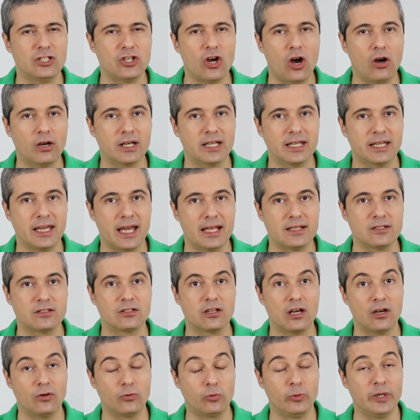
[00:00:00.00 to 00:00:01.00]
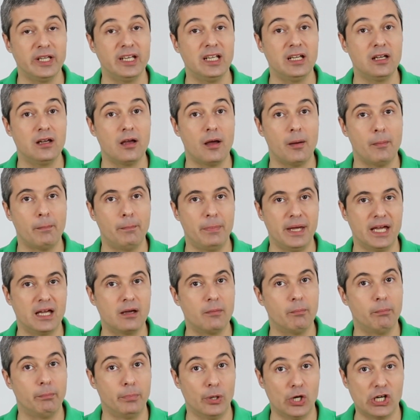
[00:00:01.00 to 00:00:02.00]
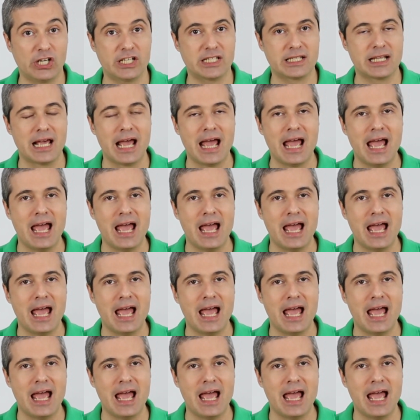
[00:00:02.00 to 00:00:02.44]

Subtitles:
talk against reading big books.